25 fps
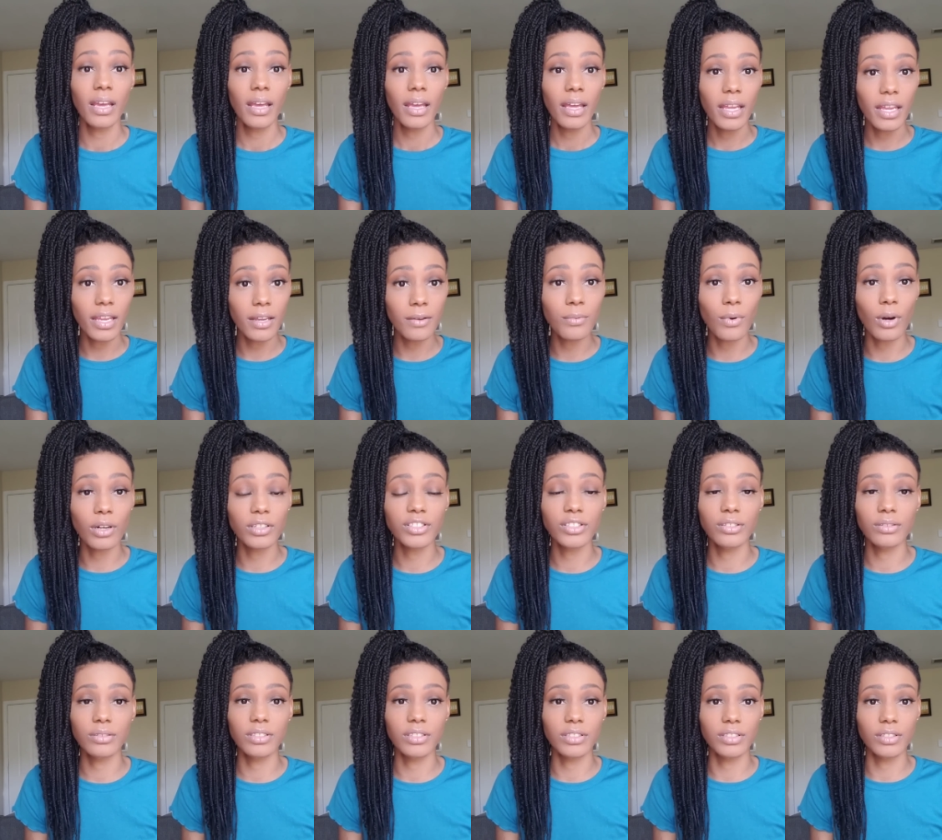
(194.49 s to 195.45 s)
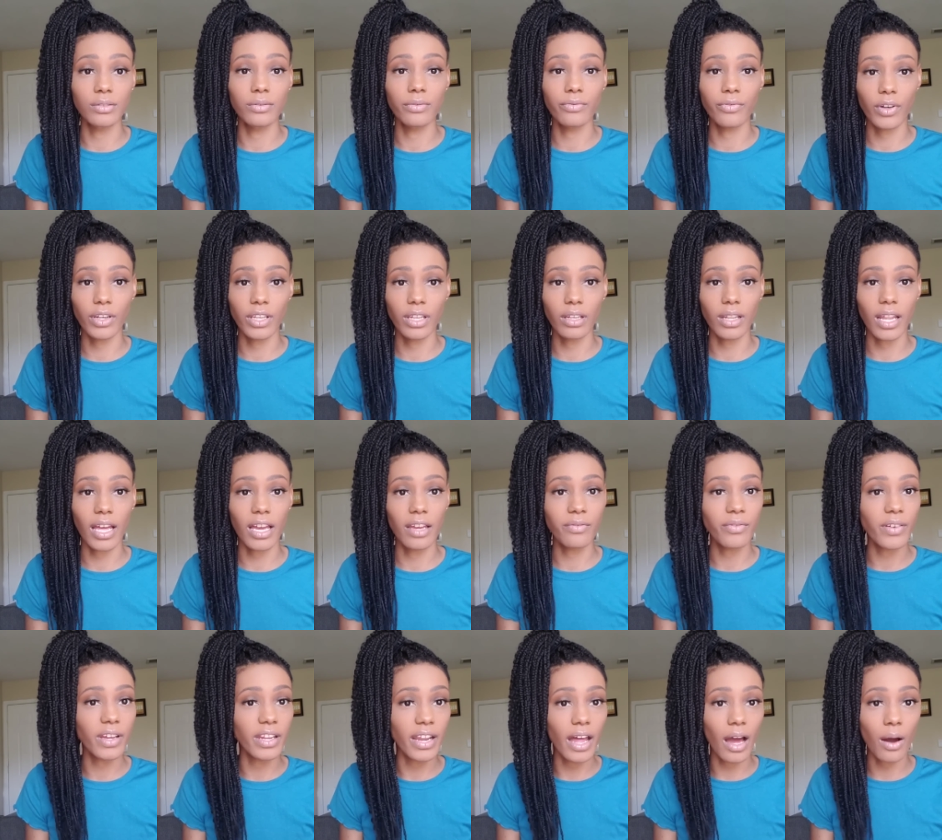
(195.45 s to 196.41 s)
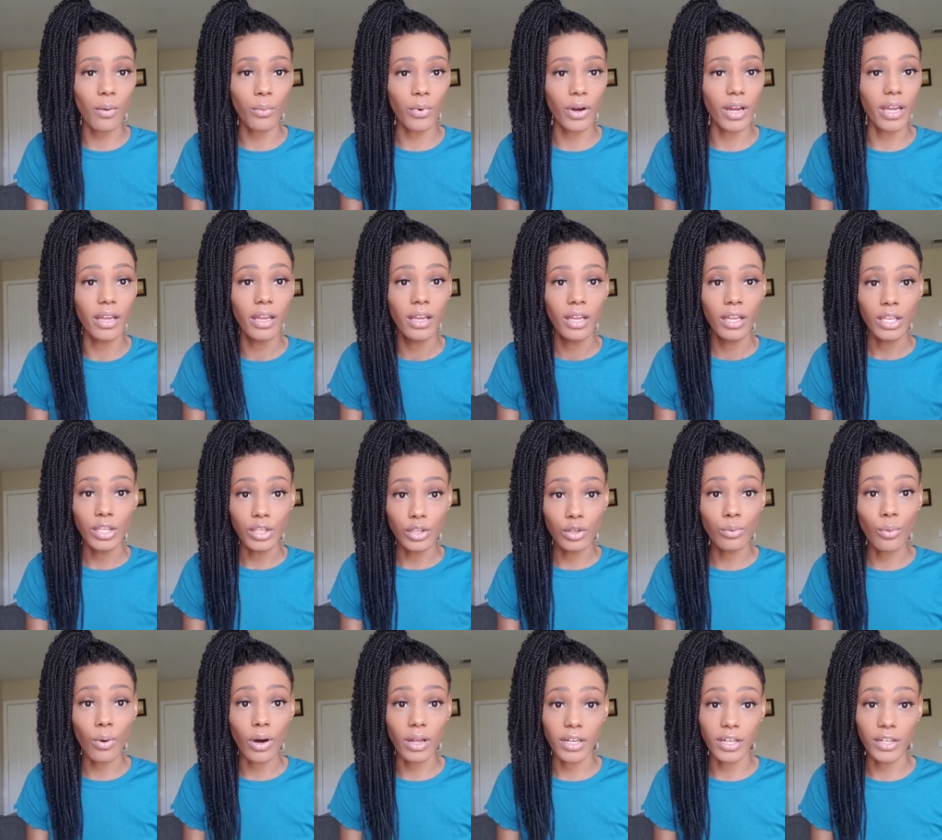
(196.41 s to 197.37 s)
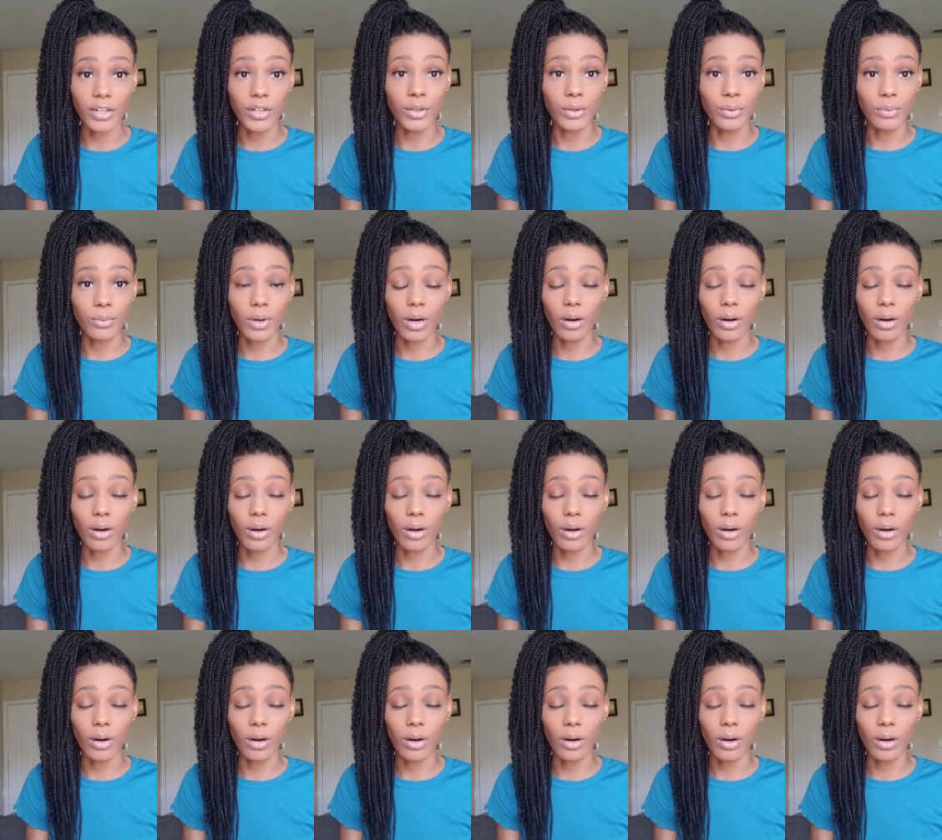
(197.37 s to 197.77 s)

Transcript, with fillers: he wants you to do for your life and not what you want to do,